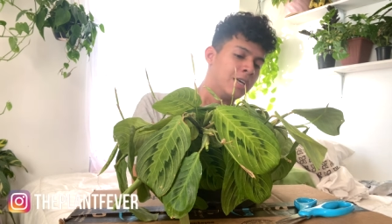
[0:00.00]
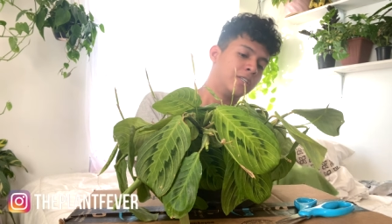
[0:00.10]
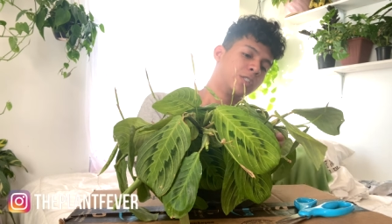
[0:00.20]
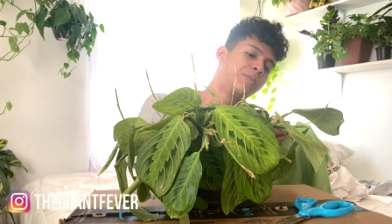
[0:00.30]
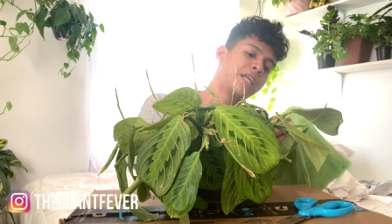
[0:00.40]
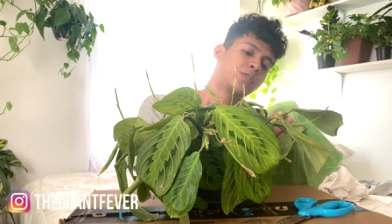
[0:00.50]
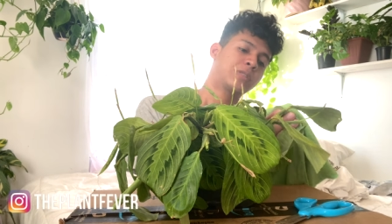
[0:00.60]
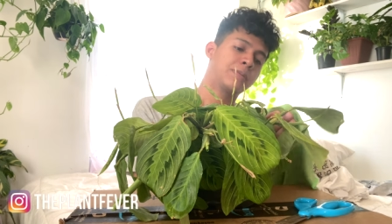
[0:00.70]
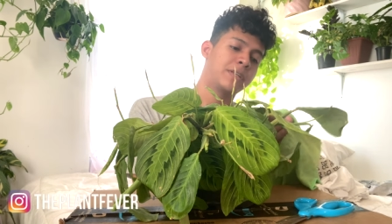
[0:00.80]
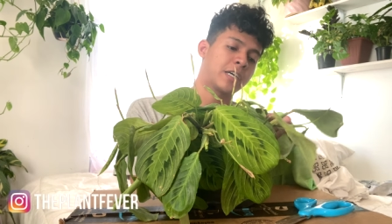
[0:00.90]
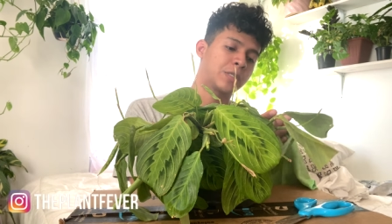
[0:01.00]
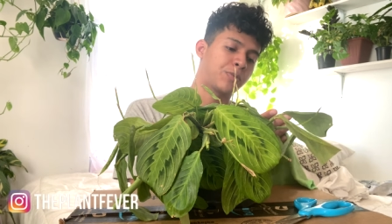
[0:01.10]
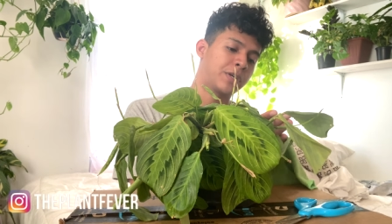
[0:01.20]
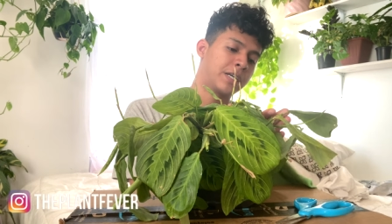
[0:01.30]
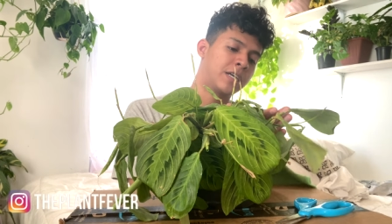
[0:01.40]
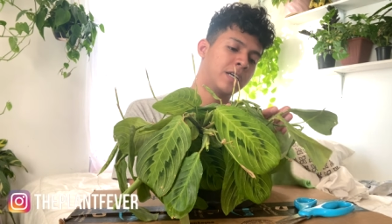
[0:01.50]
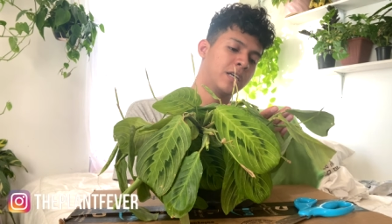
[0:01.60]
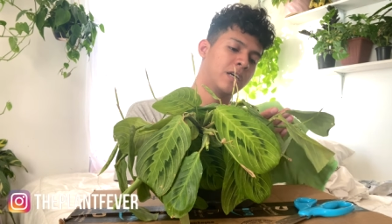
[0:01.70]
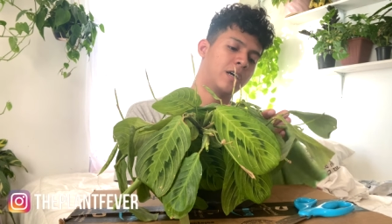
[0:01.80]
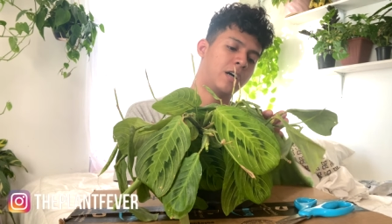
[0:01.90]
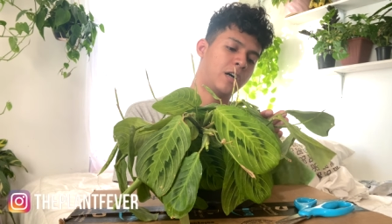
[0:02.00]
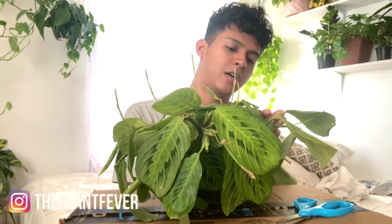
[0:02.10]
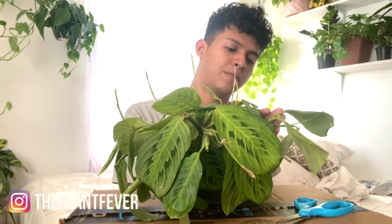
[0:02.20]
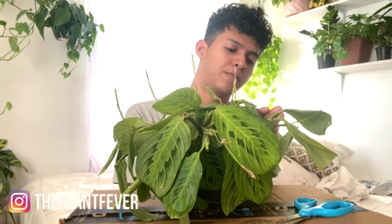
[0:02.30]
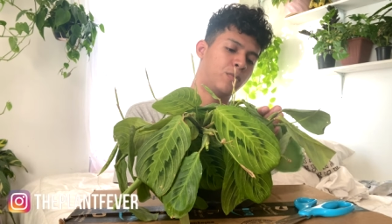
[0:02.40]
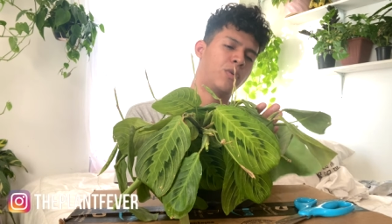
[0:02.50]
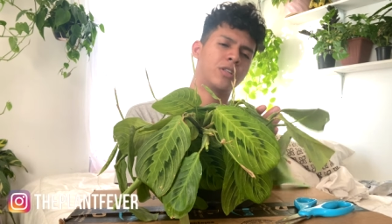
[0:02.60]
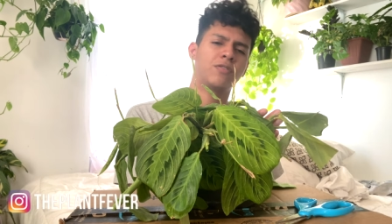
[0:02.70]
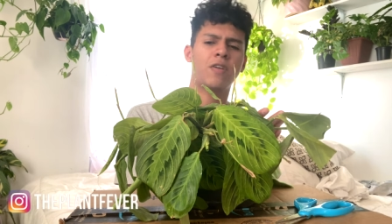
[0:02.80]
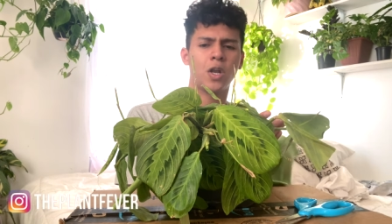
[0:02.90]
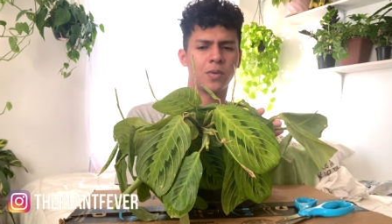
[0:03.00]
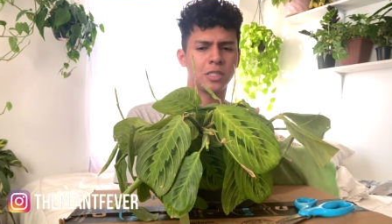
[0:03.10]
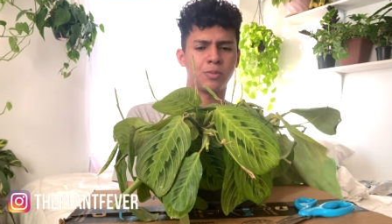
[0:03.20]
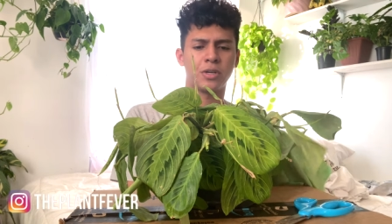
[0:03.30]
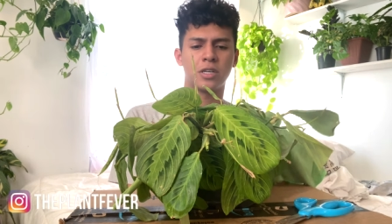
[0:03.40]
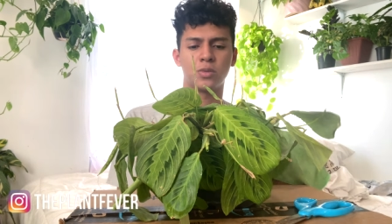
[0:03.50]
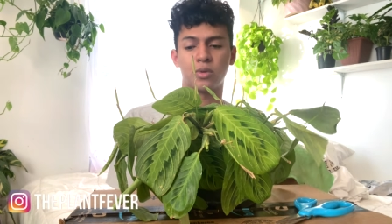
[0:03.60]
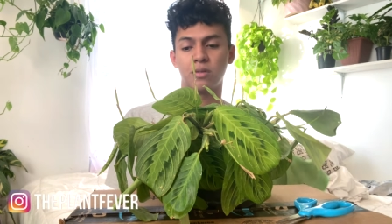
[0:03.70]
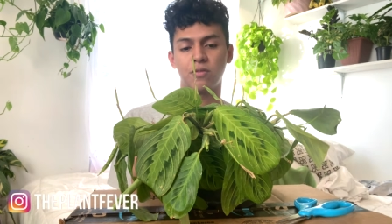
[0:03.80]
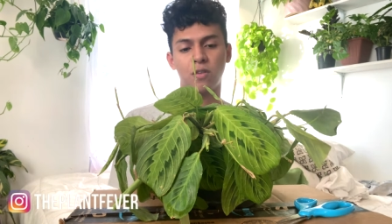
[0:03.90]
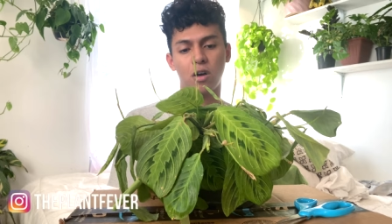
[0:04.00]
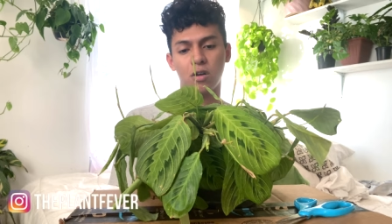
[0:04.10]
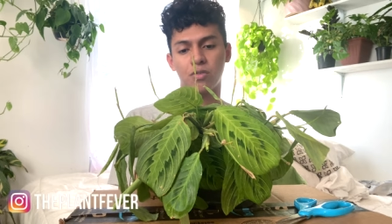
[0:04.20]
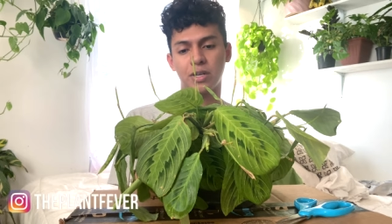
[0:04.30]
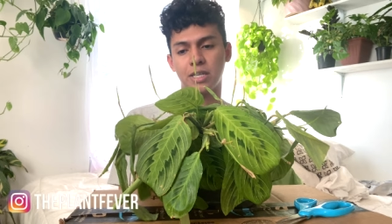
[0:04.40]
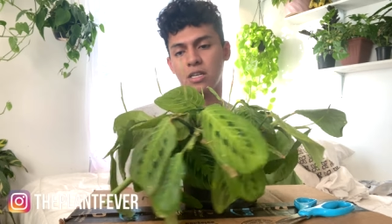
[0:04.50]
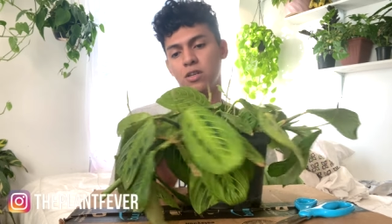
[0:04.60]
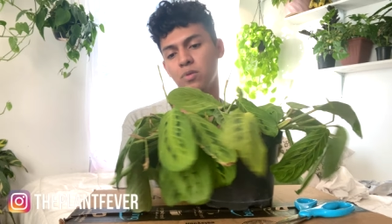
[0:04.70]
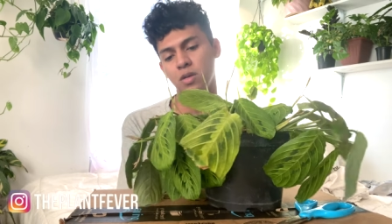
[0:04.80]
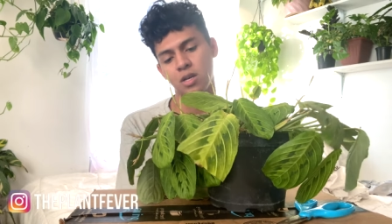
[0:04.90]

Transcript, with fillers: So but that's going to be next spring. Um well the following spring cuz we're in fall right now.